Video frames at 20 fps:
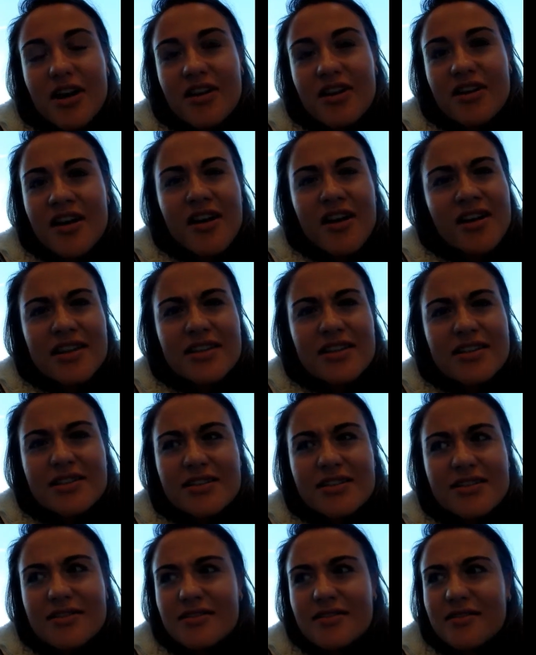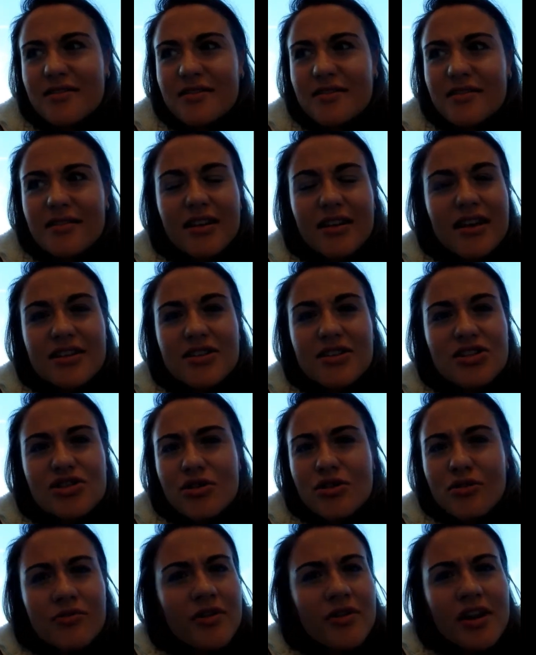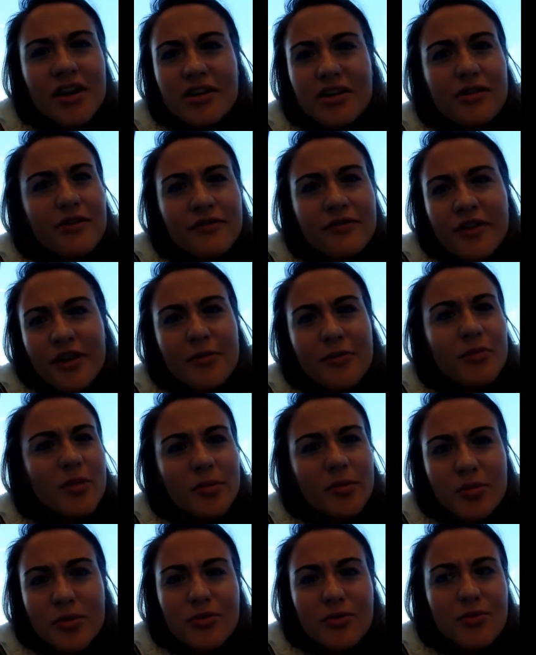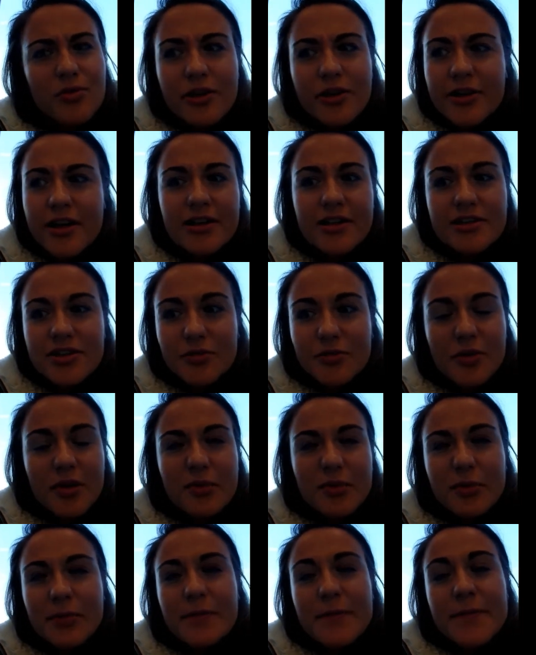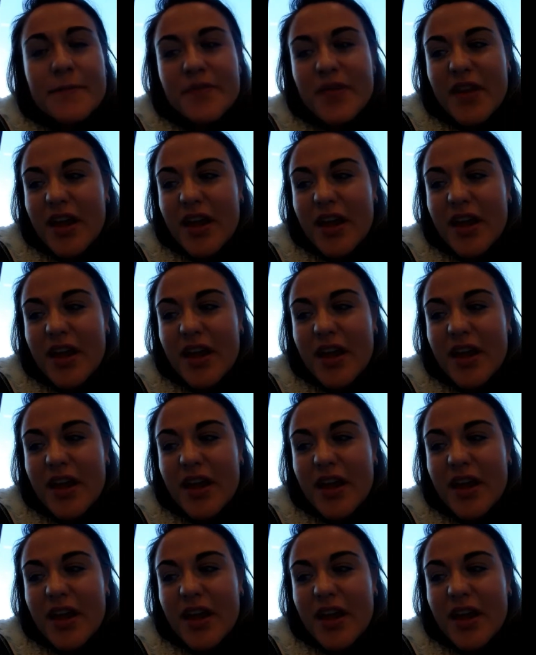are nice. It's so rare to find people who are nice to people.